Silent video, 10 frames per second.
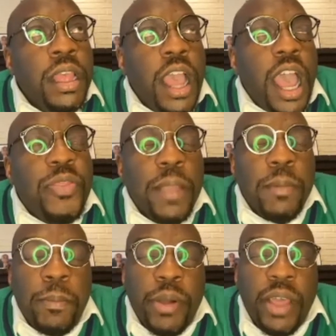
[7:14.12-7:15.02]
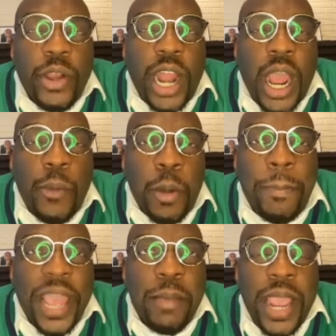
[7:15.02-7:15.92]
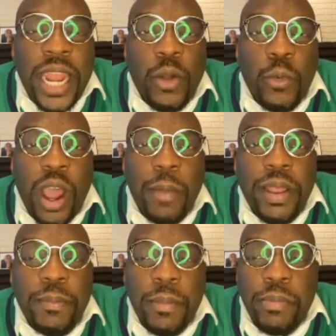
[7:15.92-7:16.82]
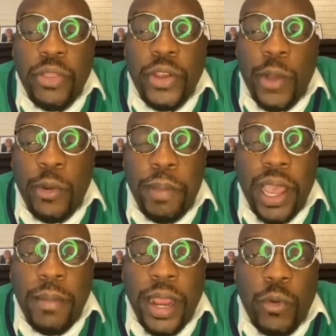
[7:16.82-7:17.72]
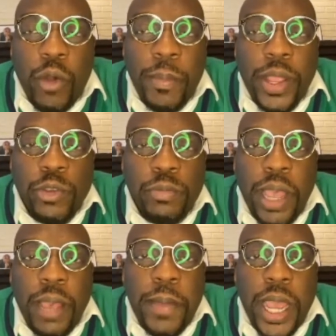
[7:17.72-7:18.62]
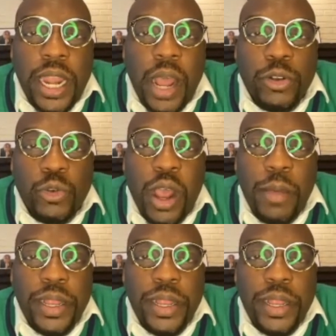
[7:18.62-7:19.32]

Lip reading: I think my brother and I were Batman and Robin. My brother and I were Batman and Robin. He was Batman and I was Robin.